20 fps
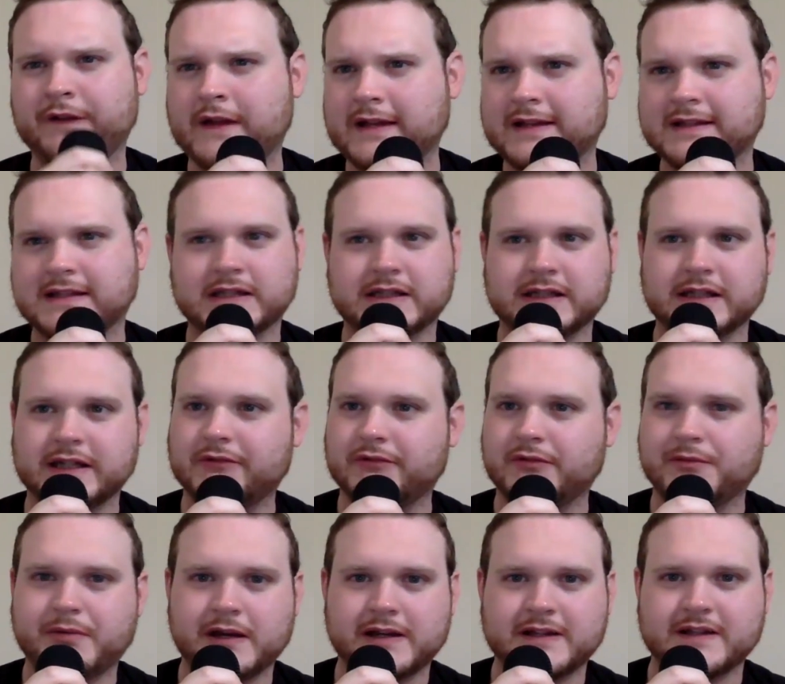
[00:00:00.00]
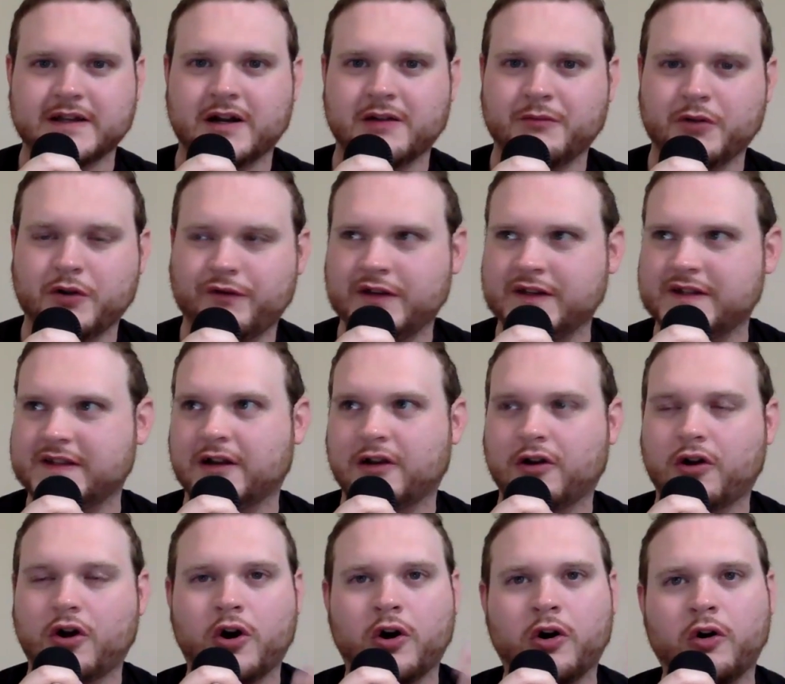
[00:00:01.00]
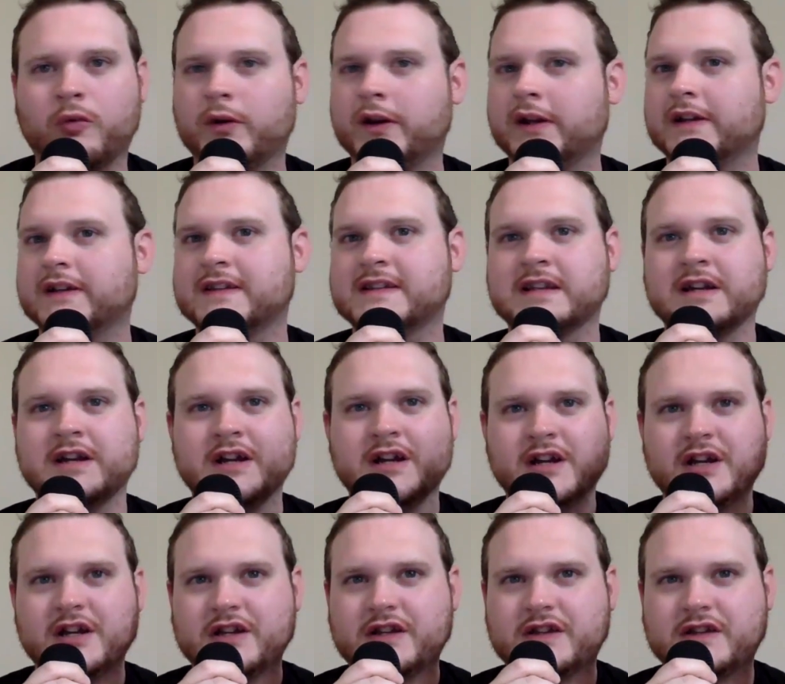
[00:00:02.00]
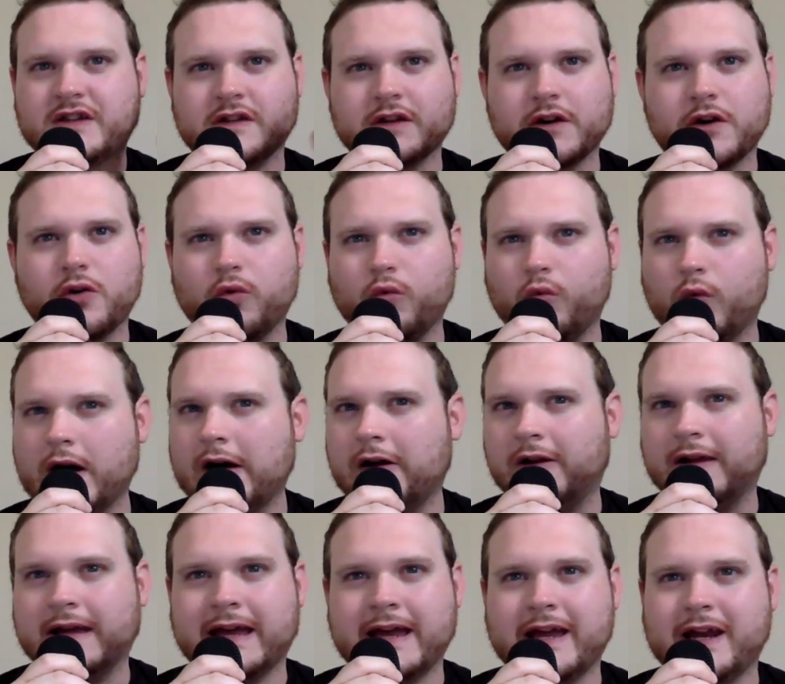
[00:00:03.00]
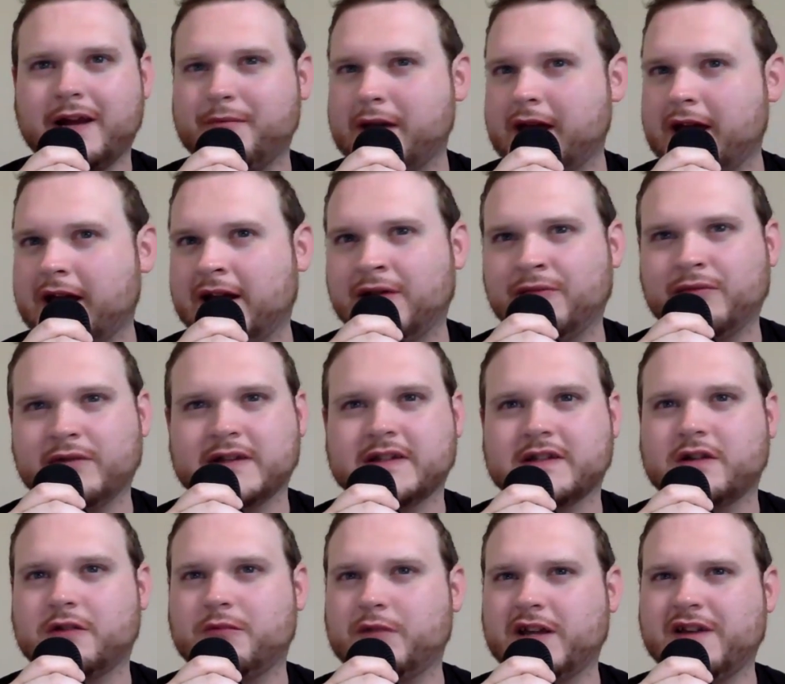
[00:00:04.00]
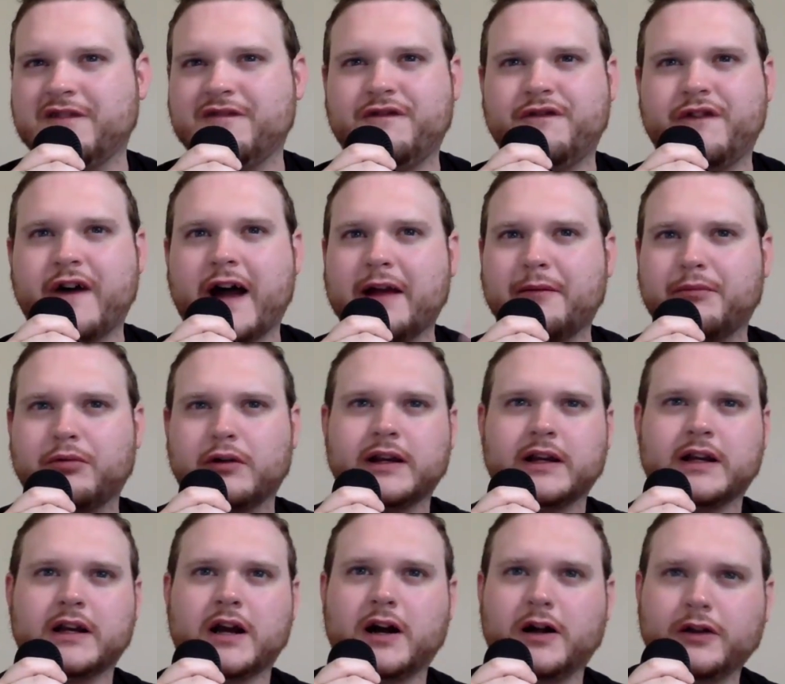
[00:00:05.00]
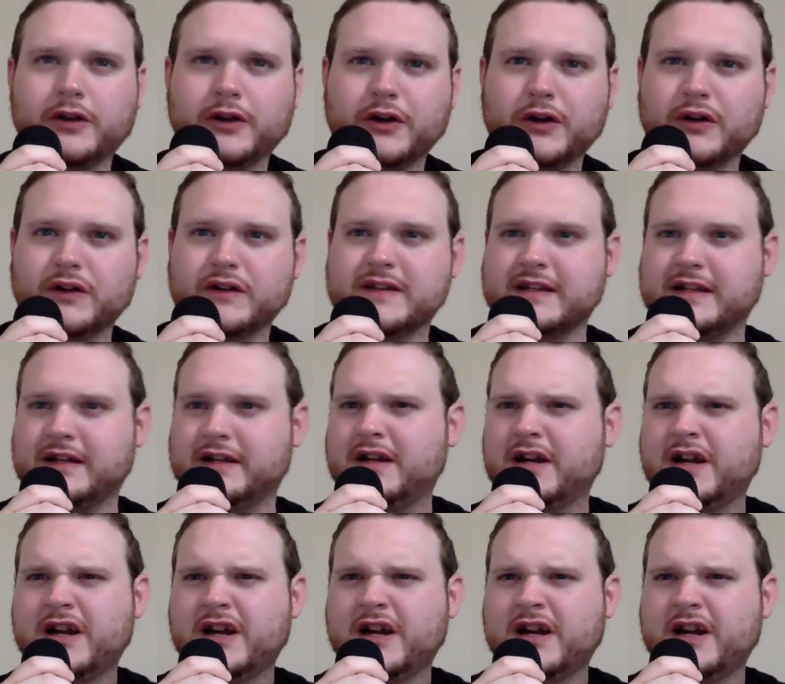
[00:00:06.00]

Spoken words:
That's the thing with Pixar movies. They're always so well animated with so many vibrant colors and